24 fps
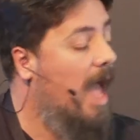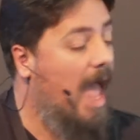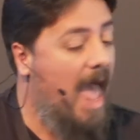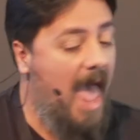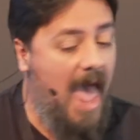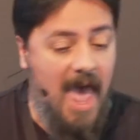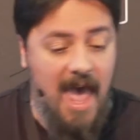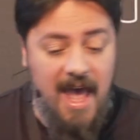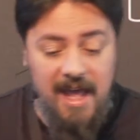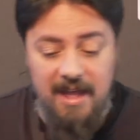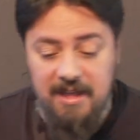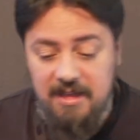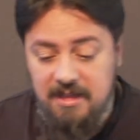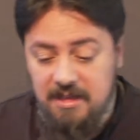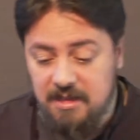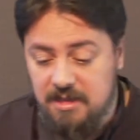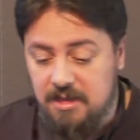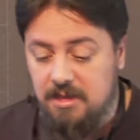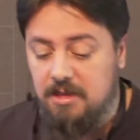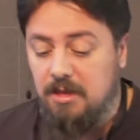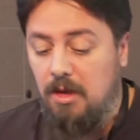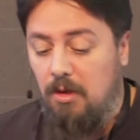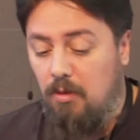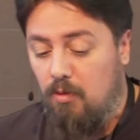And
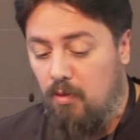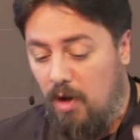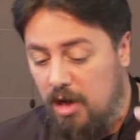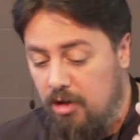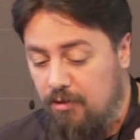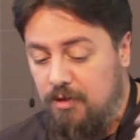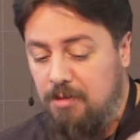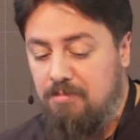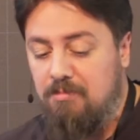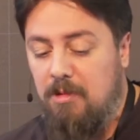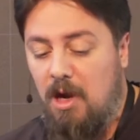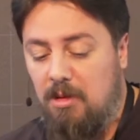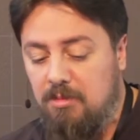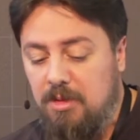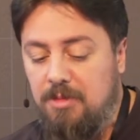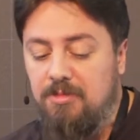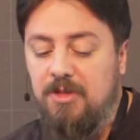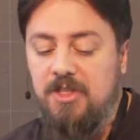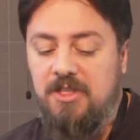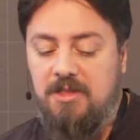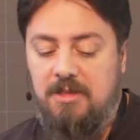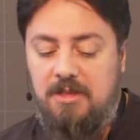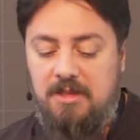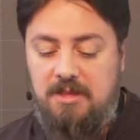one of the
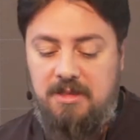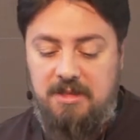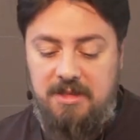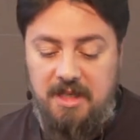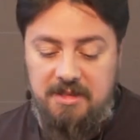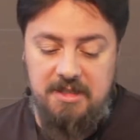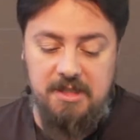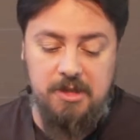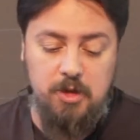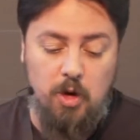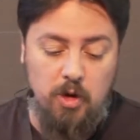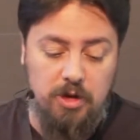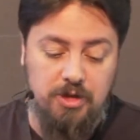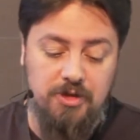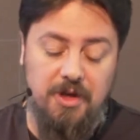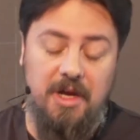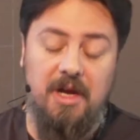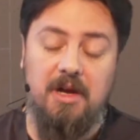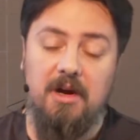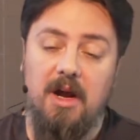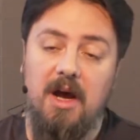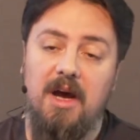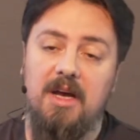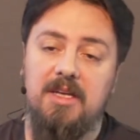problems that is going to
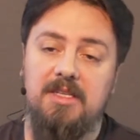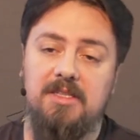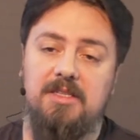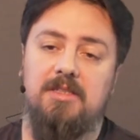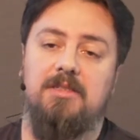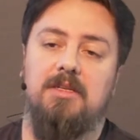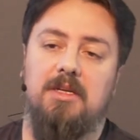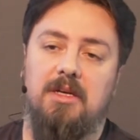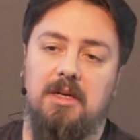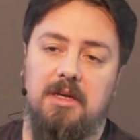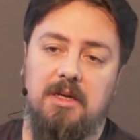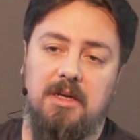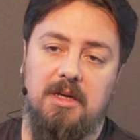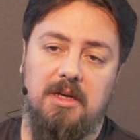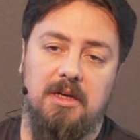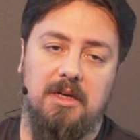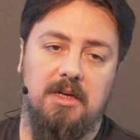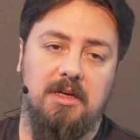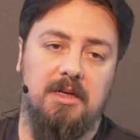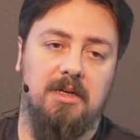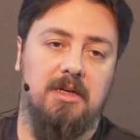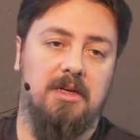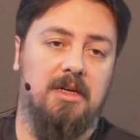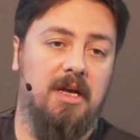arise
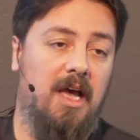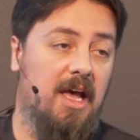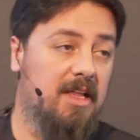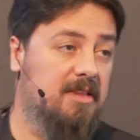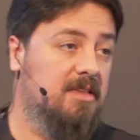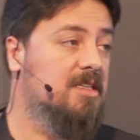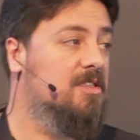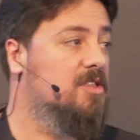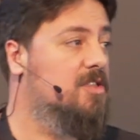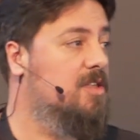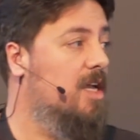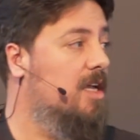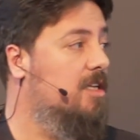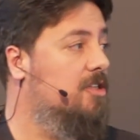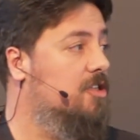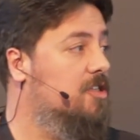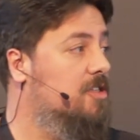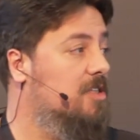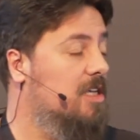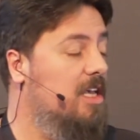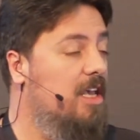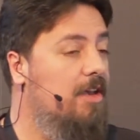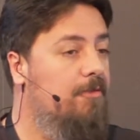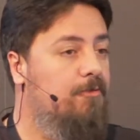at this stage
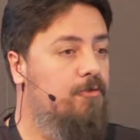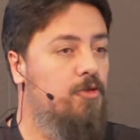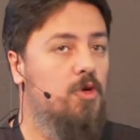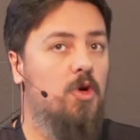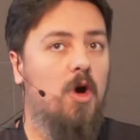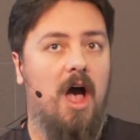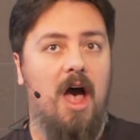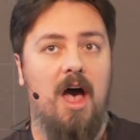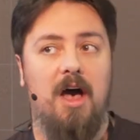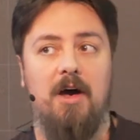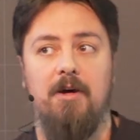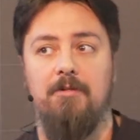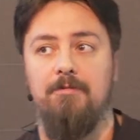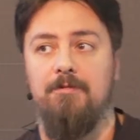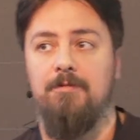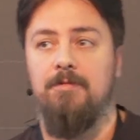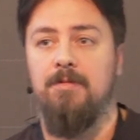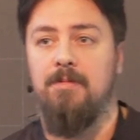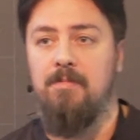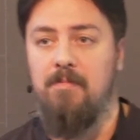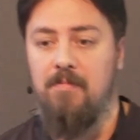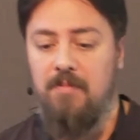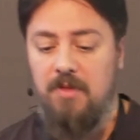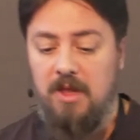is if you
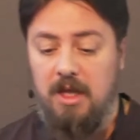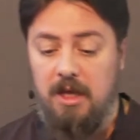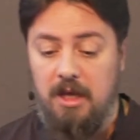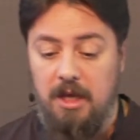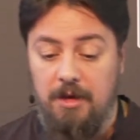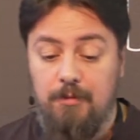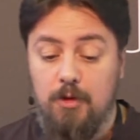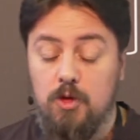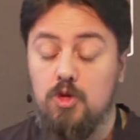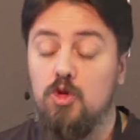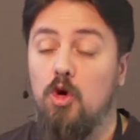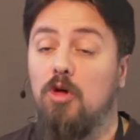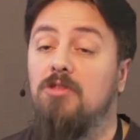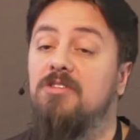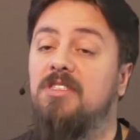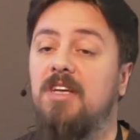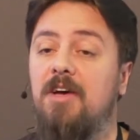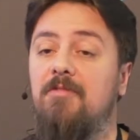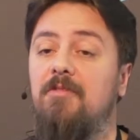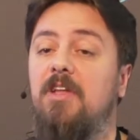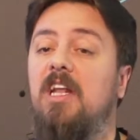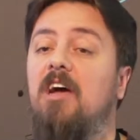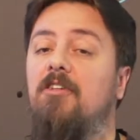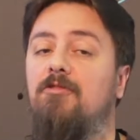don't
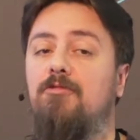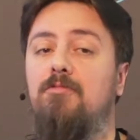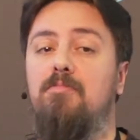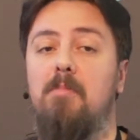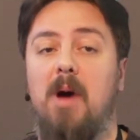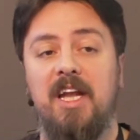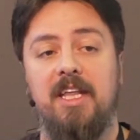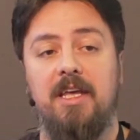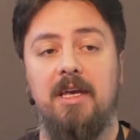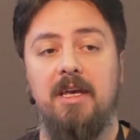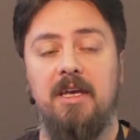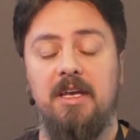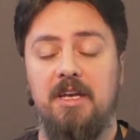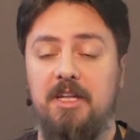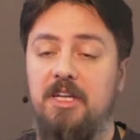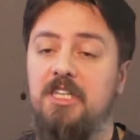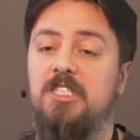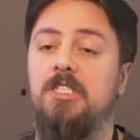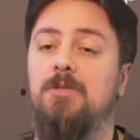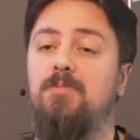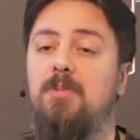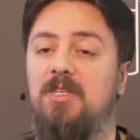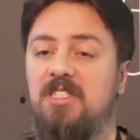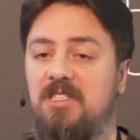have enough money in a
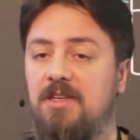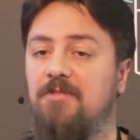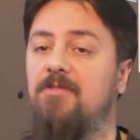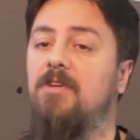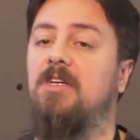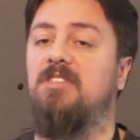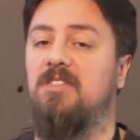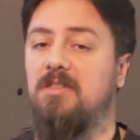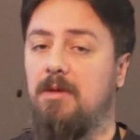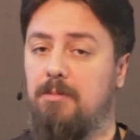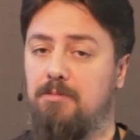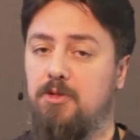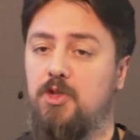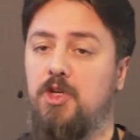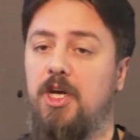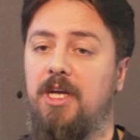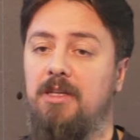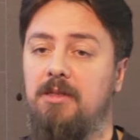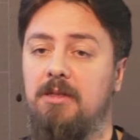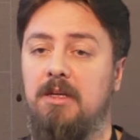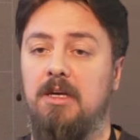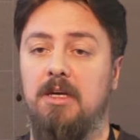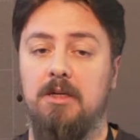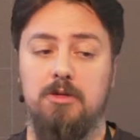specific
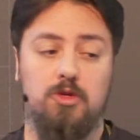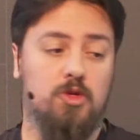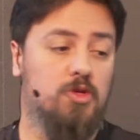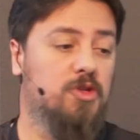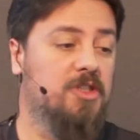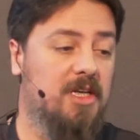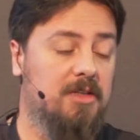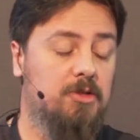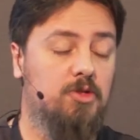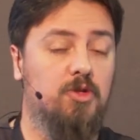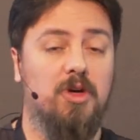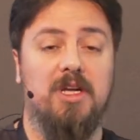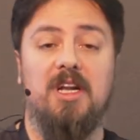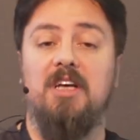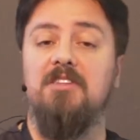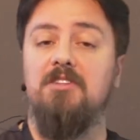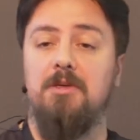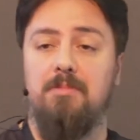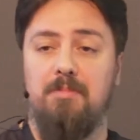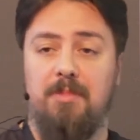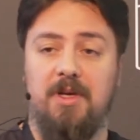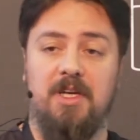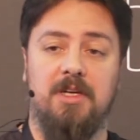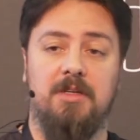subchain to send to
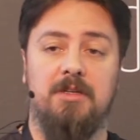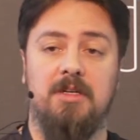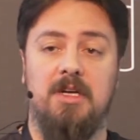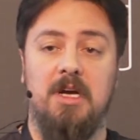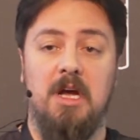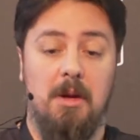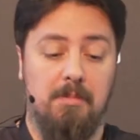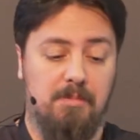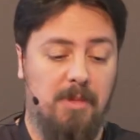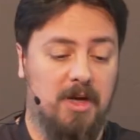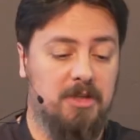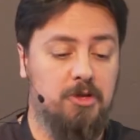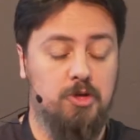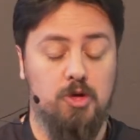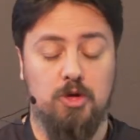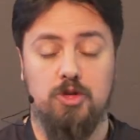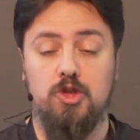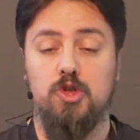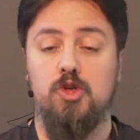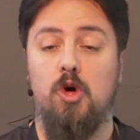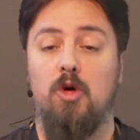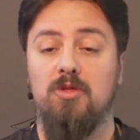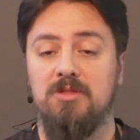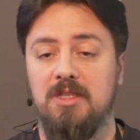another peer, but your
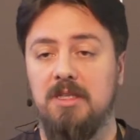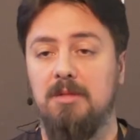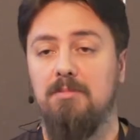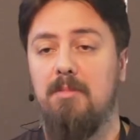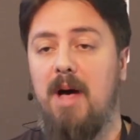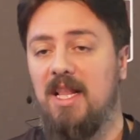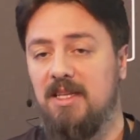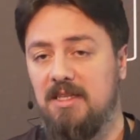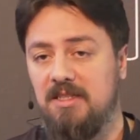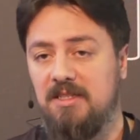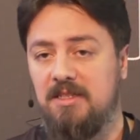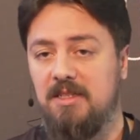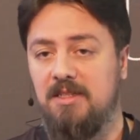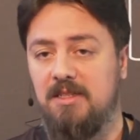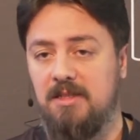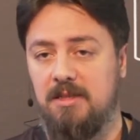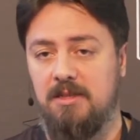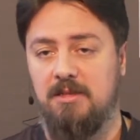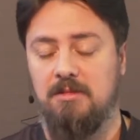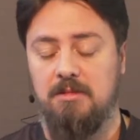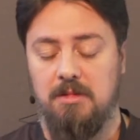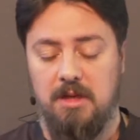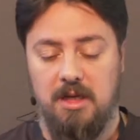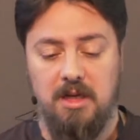total balance
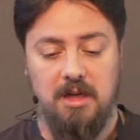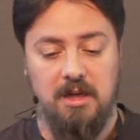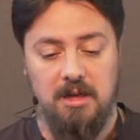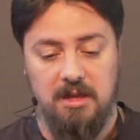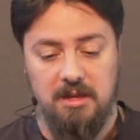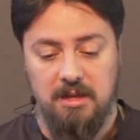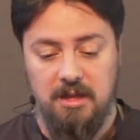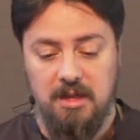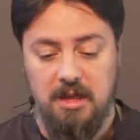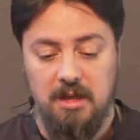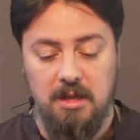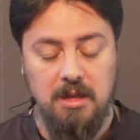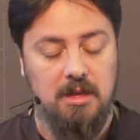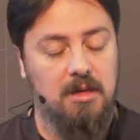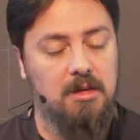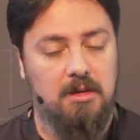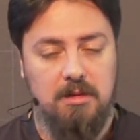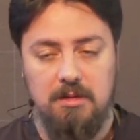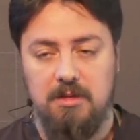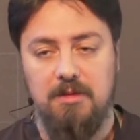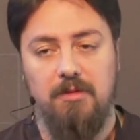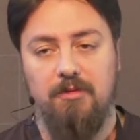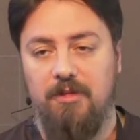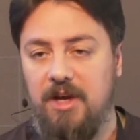is
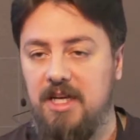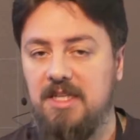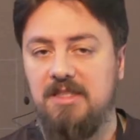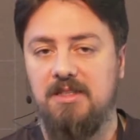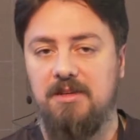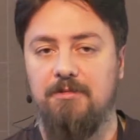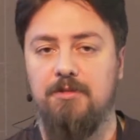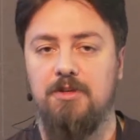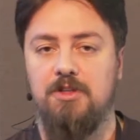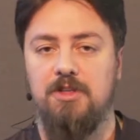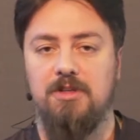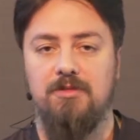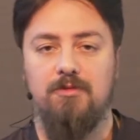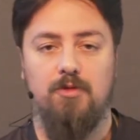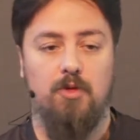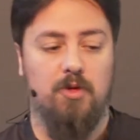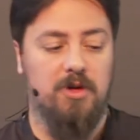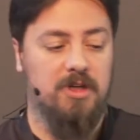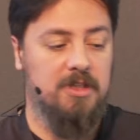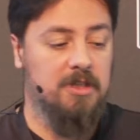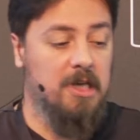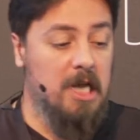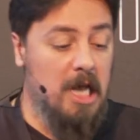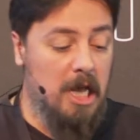very sufficient for
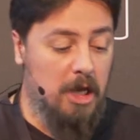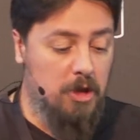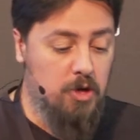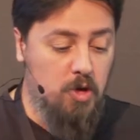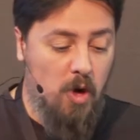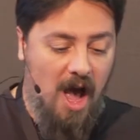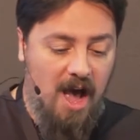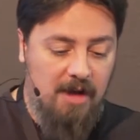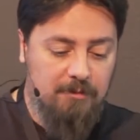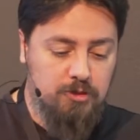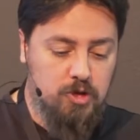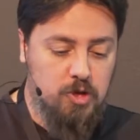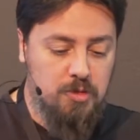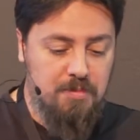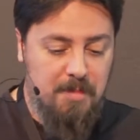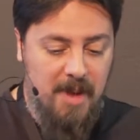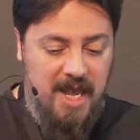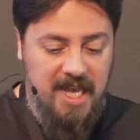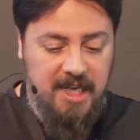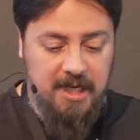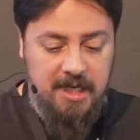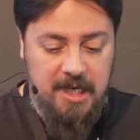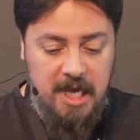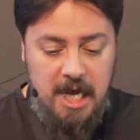it, you have to
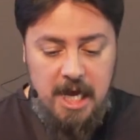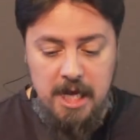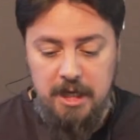make